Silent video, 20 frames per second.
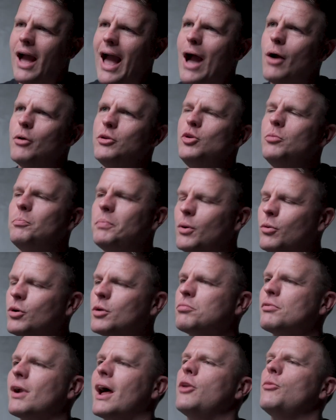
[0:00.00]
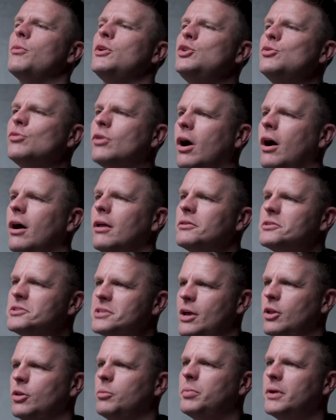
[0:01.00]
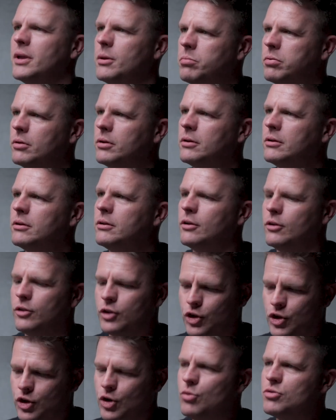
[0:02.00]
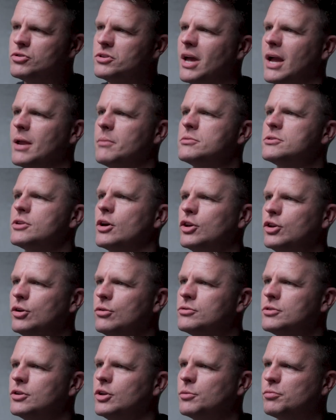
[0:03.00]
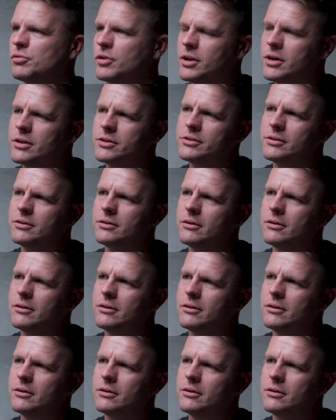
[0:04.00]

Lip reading: How do you build a brand when you can't tell people the huge names that are using your products?